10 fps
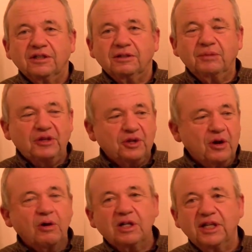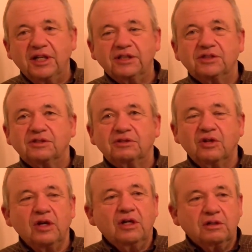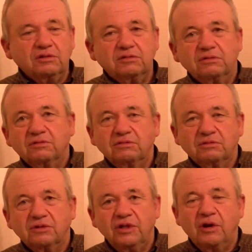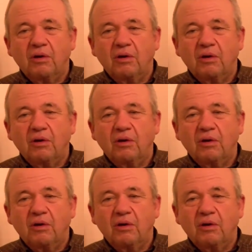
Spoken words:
Methadone clinics, and